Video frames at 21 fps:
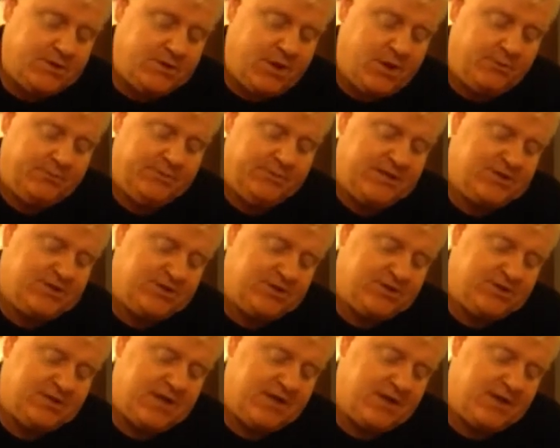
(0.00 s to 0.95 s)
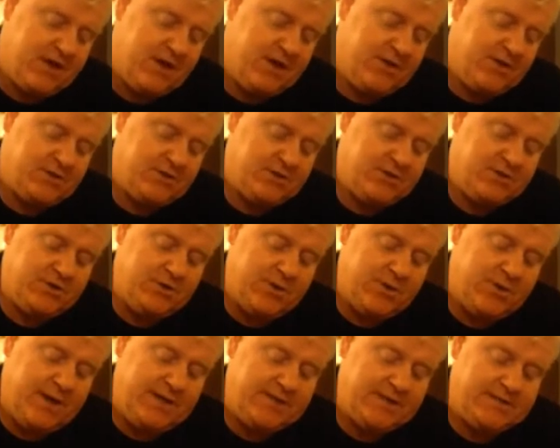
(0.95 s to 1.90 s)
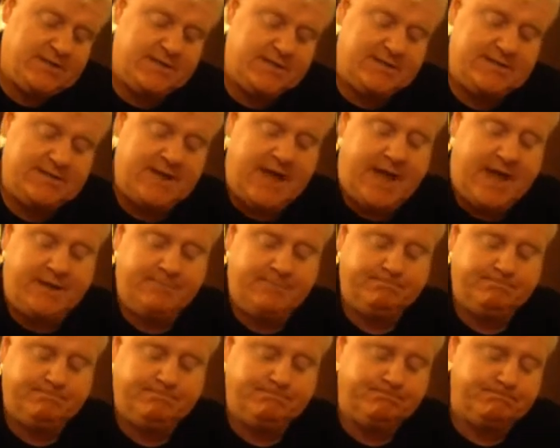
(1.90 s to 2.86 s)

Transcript: So let's just say the 2 8s and the 10.